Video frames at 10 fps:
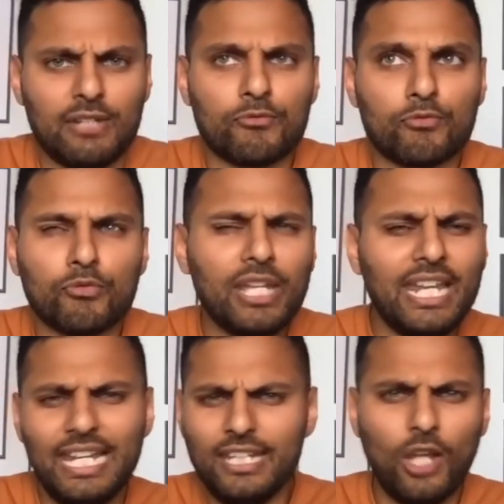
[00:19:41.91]
didn't
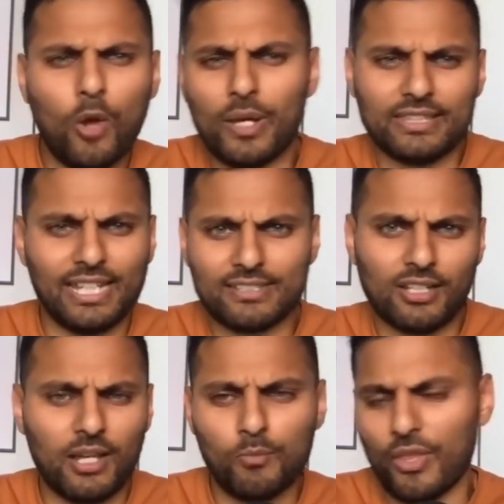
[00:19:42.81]
really know at that
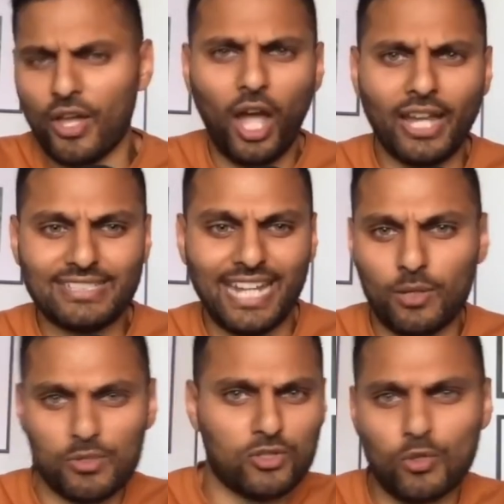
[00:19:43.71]
time whether high
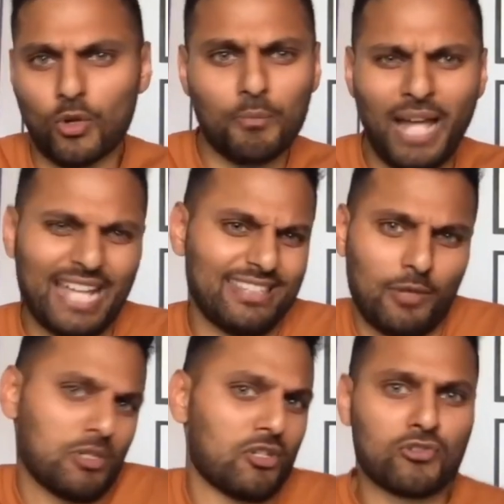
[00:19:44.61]
tech was good or bad. They
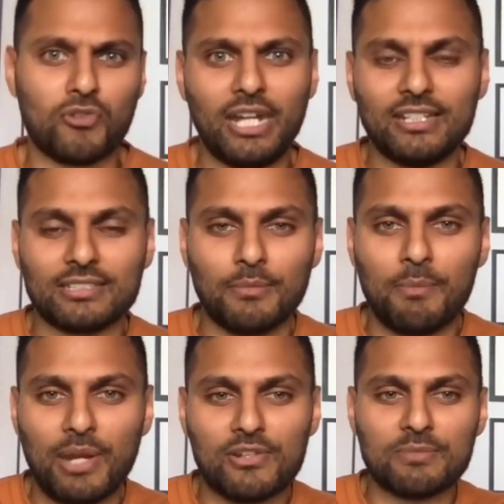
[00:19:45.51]
were just trainers that my
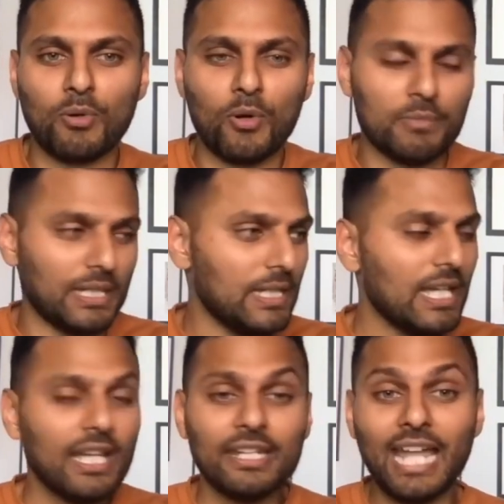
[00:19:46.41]
parents bought
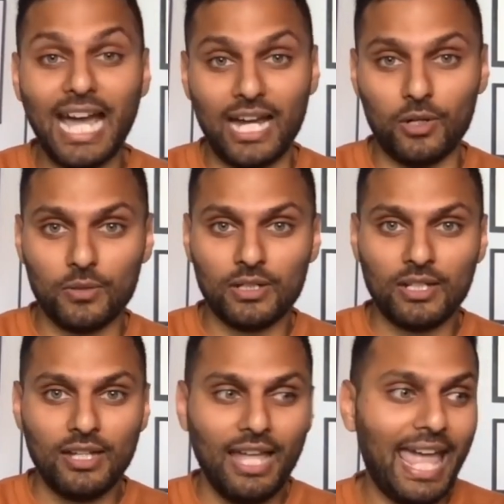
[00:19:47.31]
me. Now,
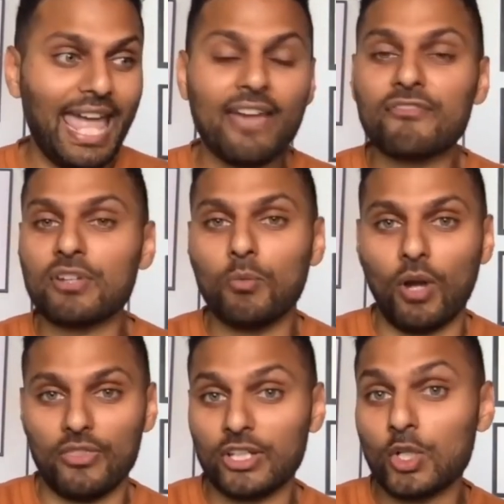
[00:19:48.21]

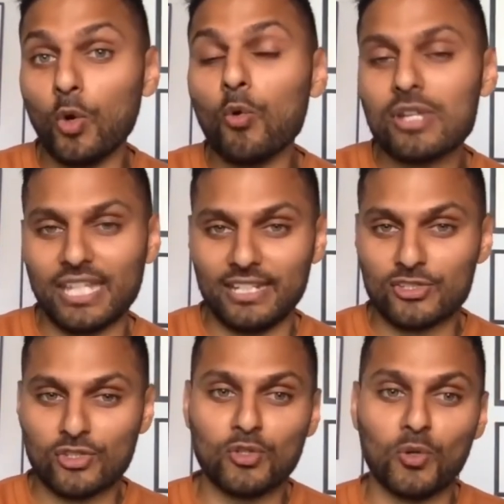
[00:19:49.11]
everyone, the cool kid at
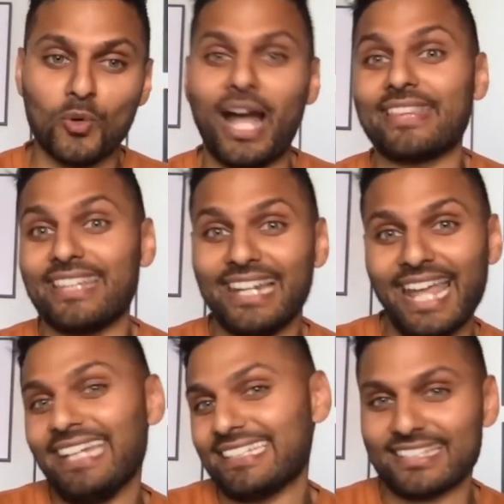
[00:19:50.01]
school had the
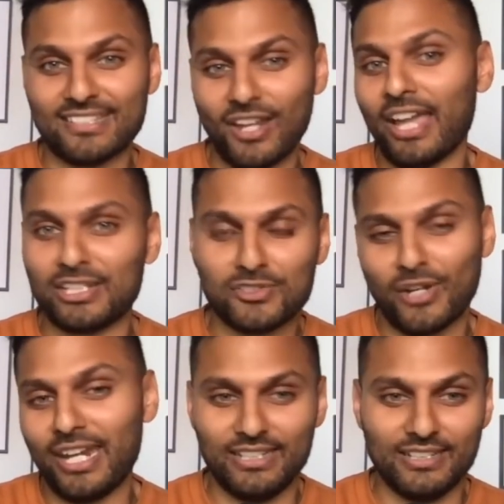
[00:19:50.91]
latest Nike
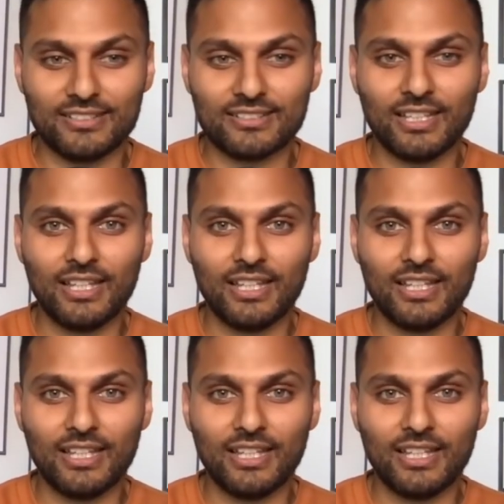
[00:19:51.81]
trainers.